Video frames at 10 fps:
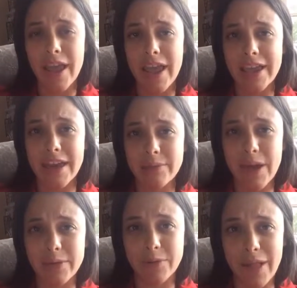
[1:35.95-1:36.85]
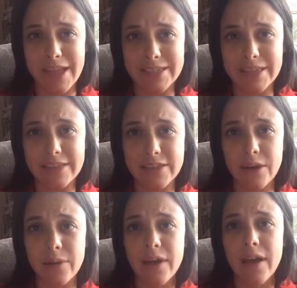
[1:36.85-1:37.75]
and abdominoplasty.
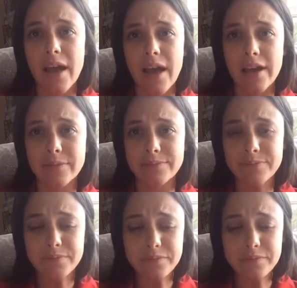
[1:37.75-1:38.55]
So um,